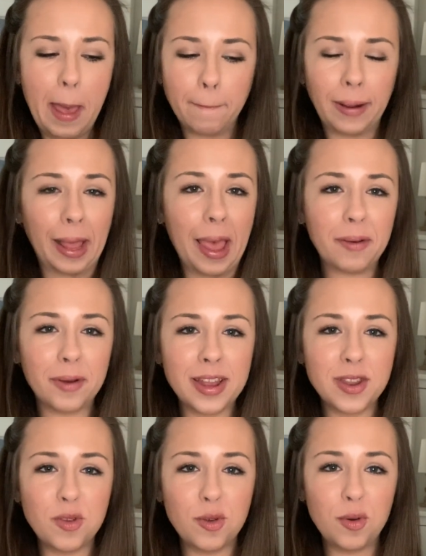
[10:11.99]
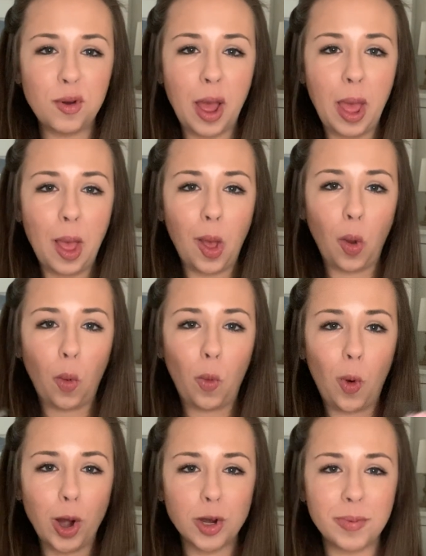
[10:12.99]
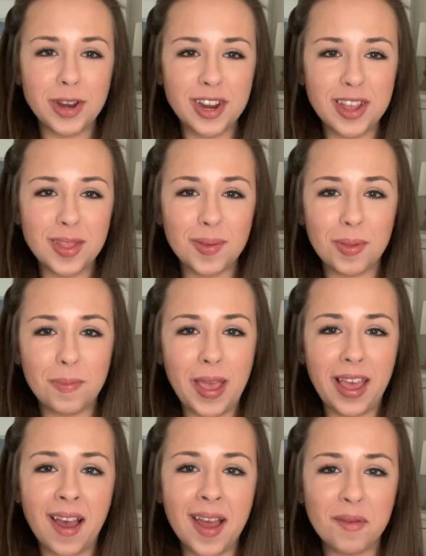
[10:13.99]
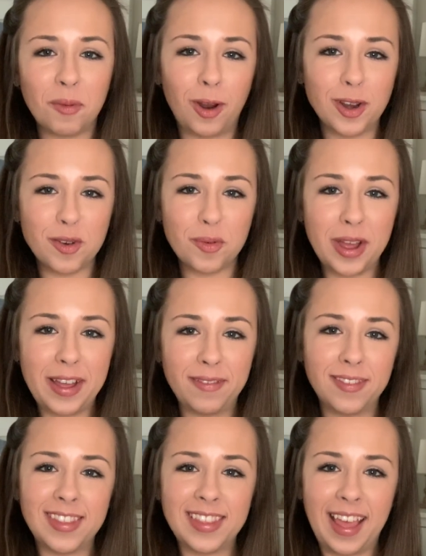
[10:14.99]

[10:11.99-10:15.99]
But I can't wait to wash my sheets with pink cotton washer whiffs,